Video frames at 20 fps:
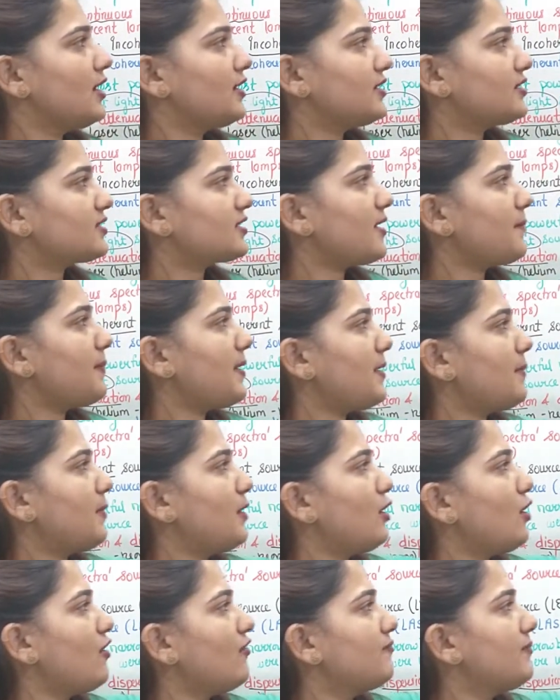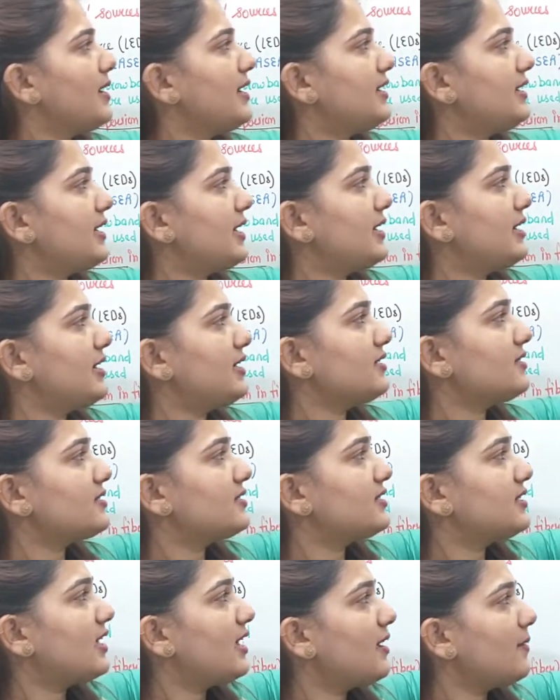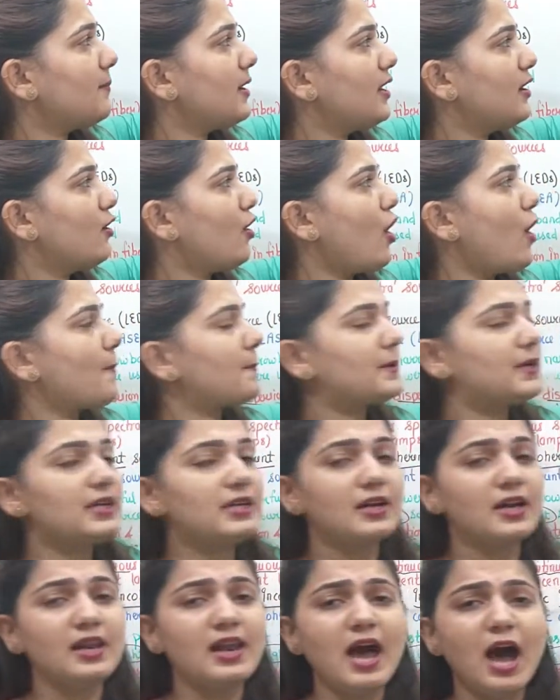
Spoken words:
It is capable of maintaining stable optical